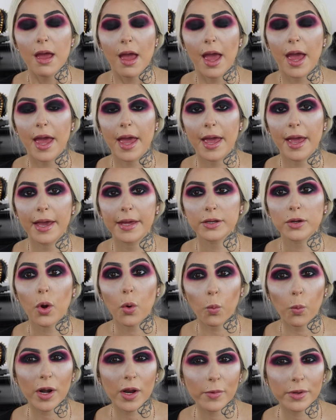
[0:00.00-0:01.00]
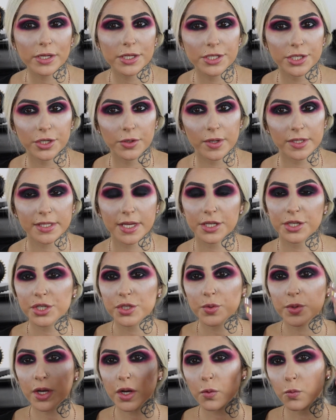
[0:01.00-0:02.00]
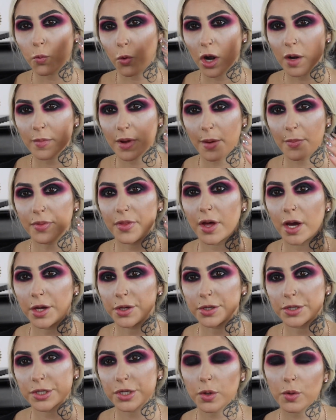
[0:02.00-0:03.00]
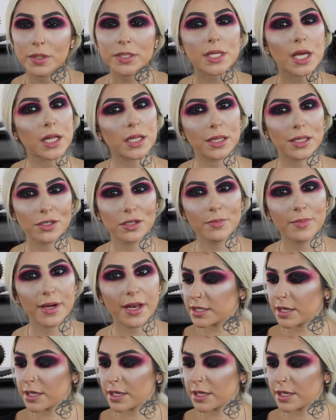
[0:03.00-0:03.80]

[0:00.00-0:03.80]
And what I want to do is I just want to warm up the undertones a little bit.